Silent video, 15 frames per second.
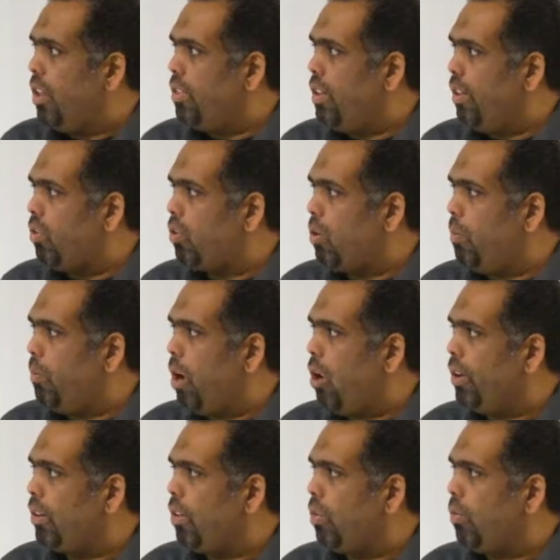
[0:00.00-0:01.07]
This
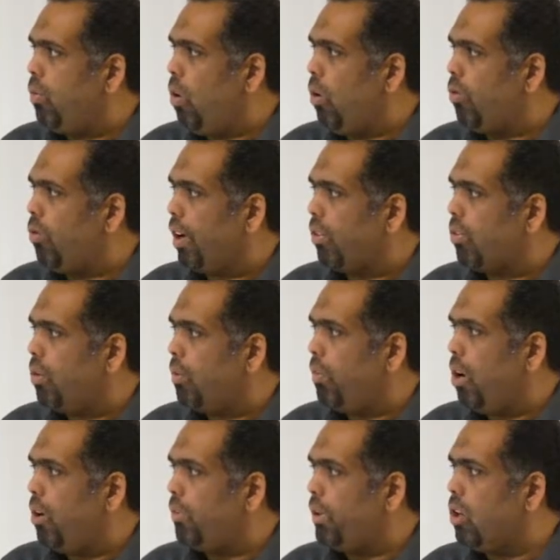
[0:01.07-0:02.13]
compound, it is phosphorus
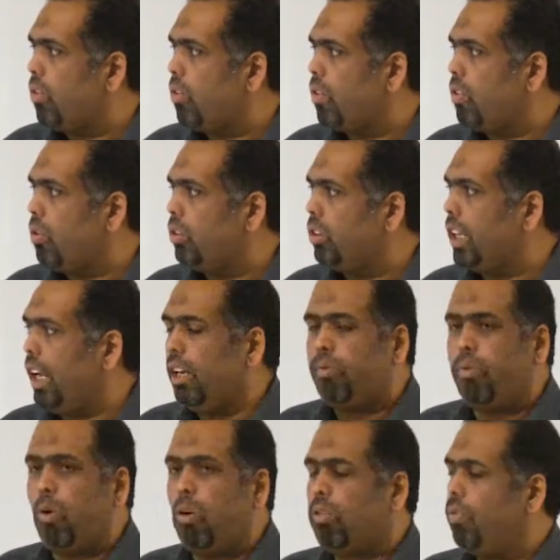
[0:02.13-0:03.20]
compound because it's
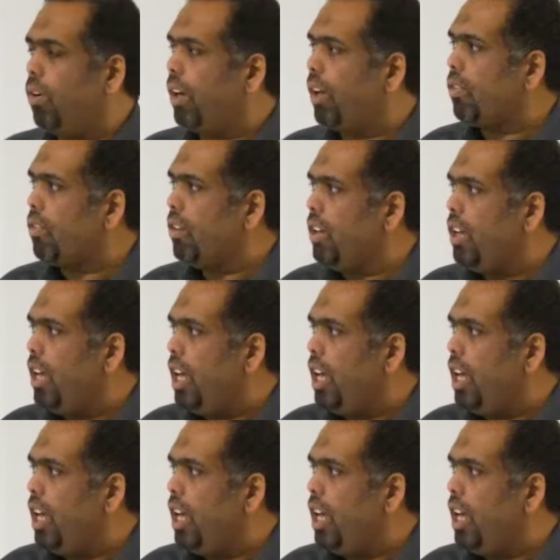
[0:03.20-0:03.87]
contained phosphorus.